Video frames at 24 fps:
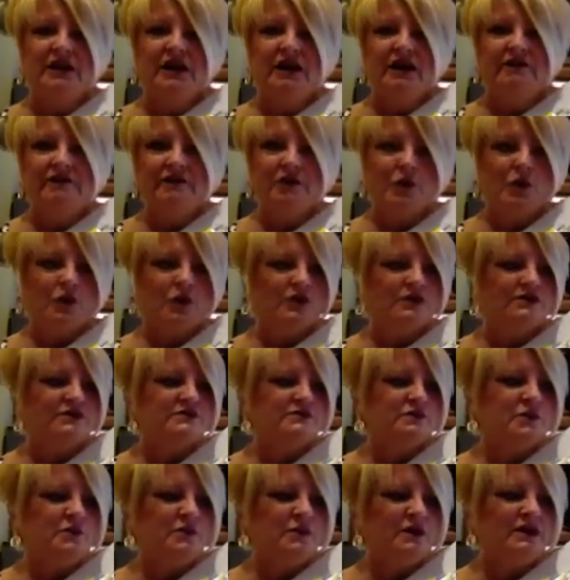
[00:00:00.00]
of course,
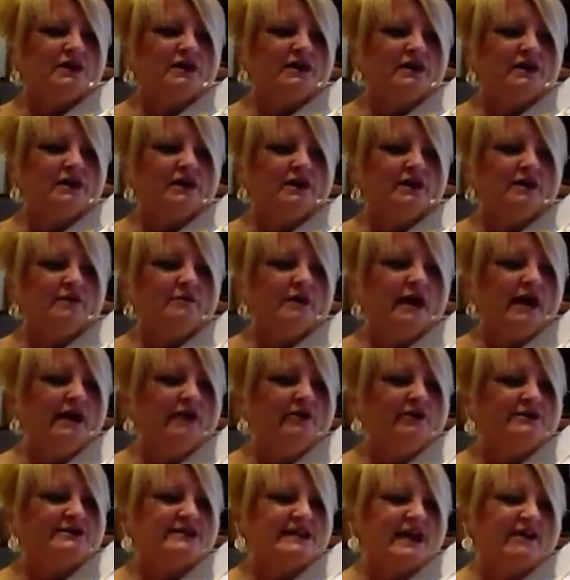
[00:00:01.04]
we want to, I
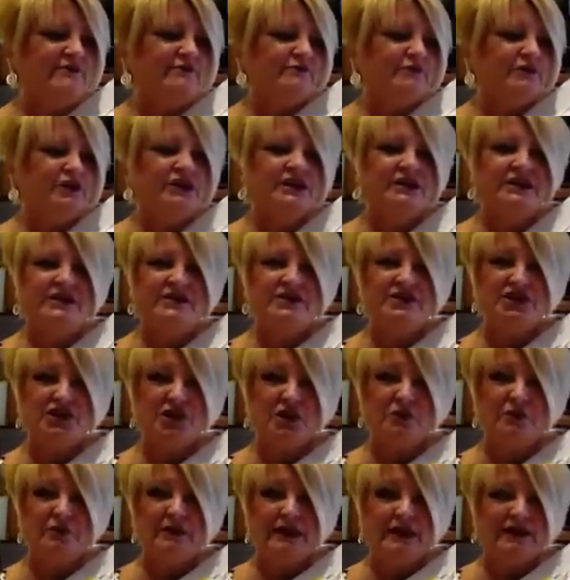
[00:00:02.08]
always have them looking at the
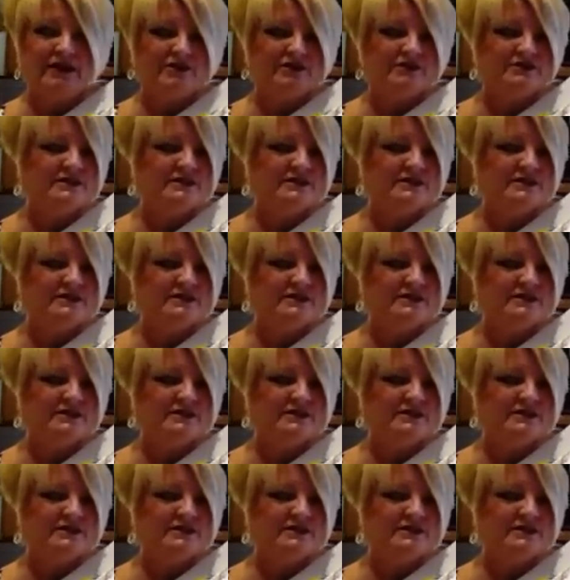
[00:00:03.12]
show planner.